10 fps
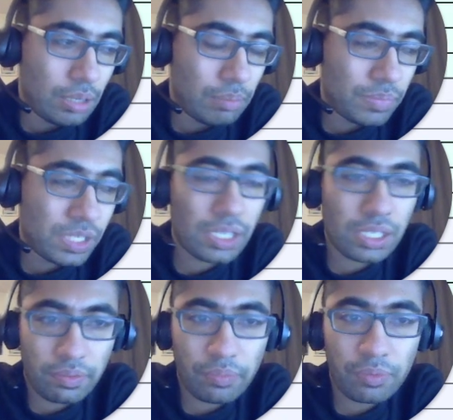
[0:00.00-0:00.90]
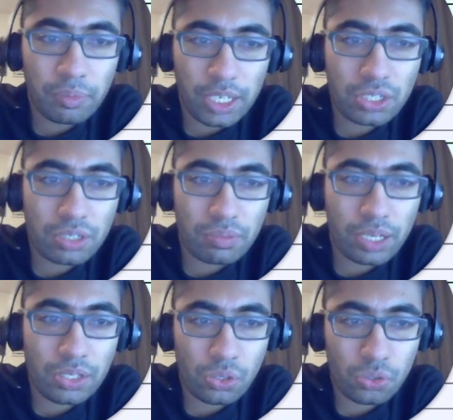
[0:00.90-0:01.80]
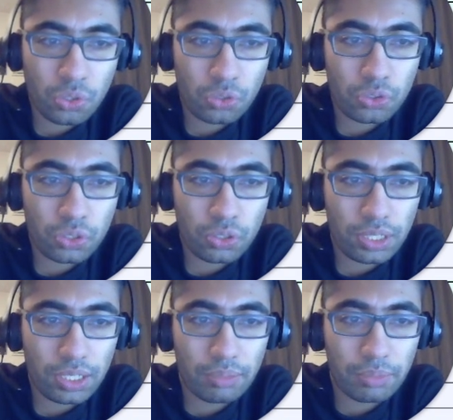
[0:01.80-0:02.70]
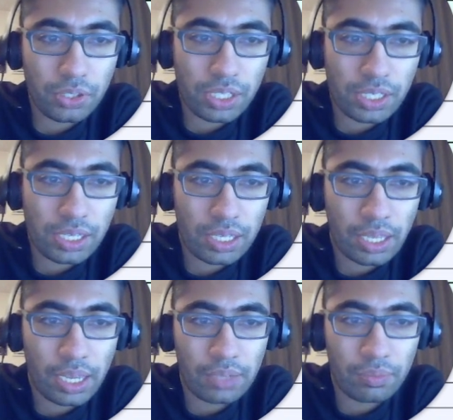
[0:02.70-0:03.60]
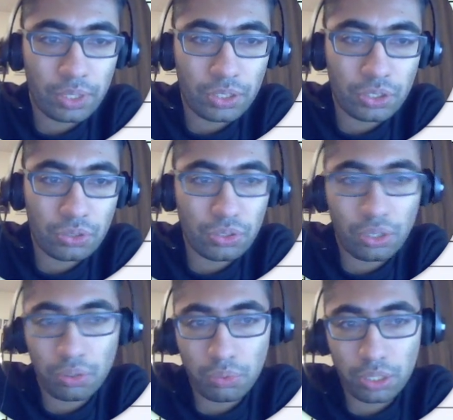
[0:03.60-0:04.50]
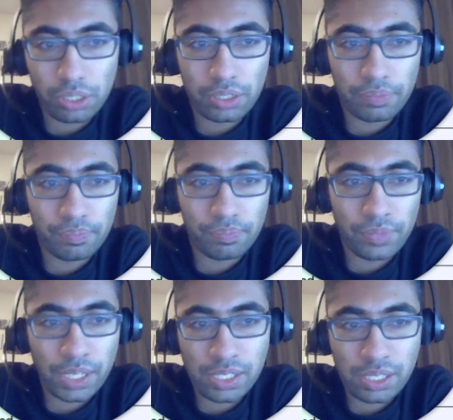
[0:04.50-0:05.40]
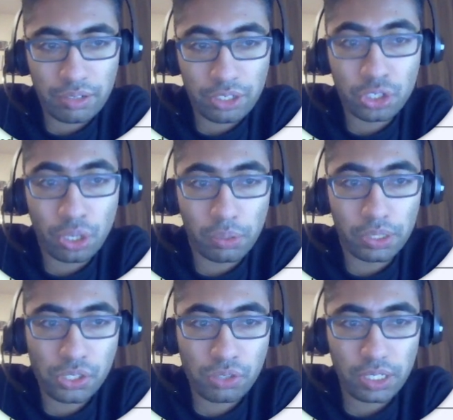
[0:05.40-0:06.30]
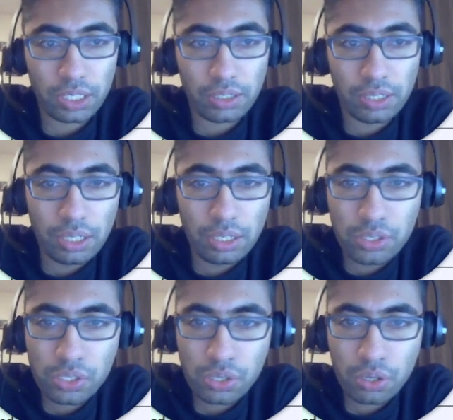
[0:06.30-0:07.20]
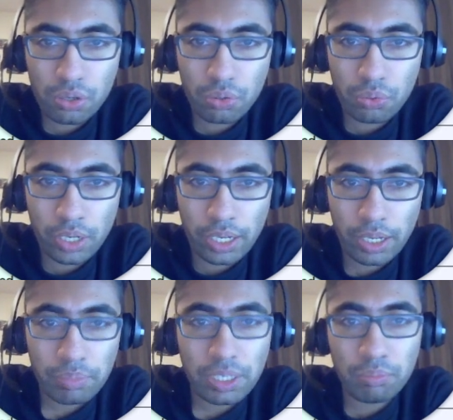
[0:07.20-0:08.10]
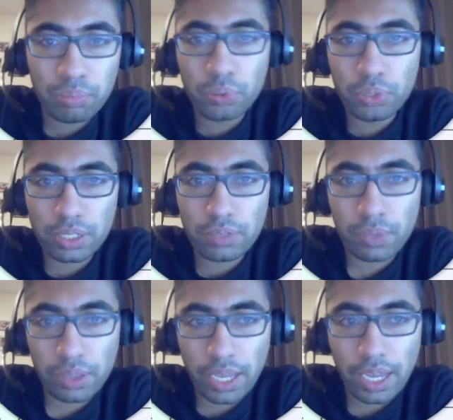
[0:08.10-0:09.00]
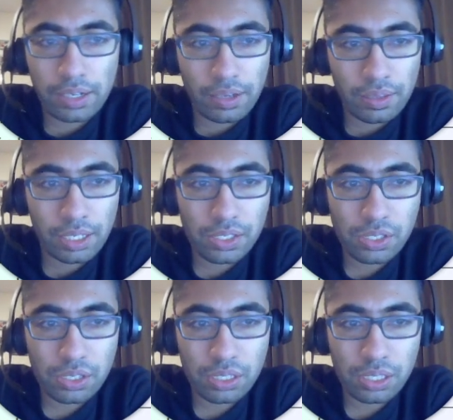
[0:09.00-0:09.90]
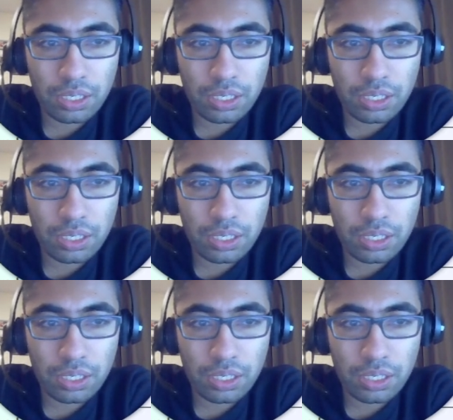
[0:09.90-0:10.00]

sensitive information, right? So social security numbers, things like that, which you don't want to necessarily show on screen. So being prudent with that, I think, is as